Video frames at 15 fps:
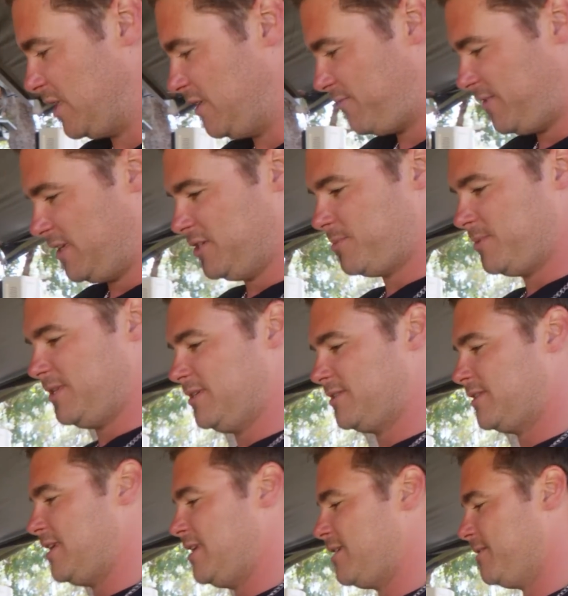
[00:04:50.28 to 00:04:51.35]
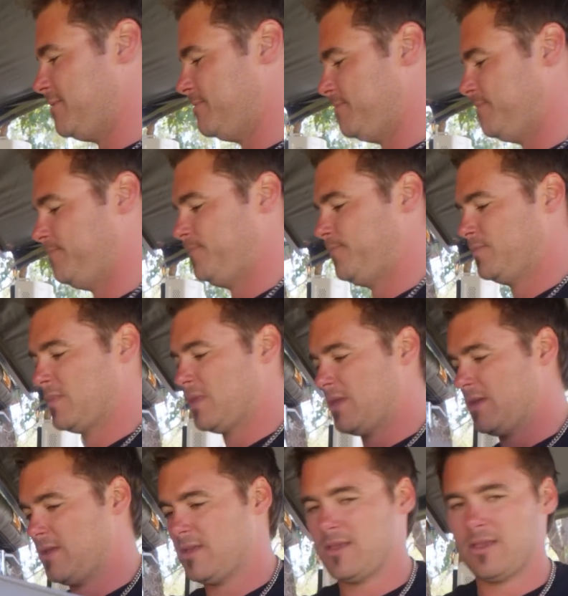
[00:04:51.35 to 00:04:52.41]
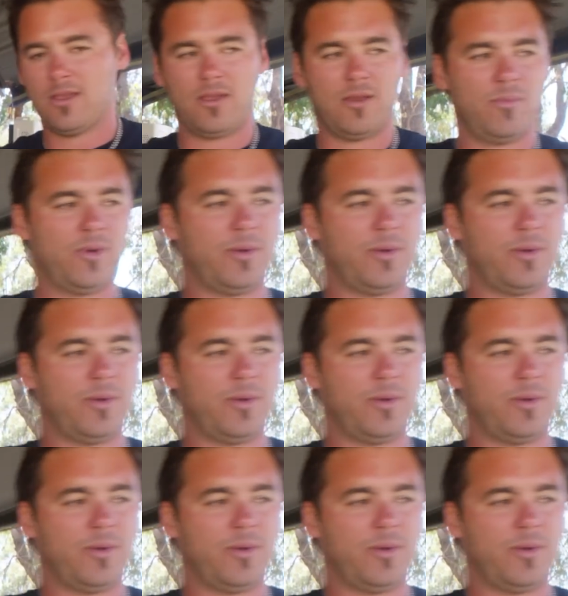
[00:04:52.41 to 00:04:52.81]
you're finished with your sink, pop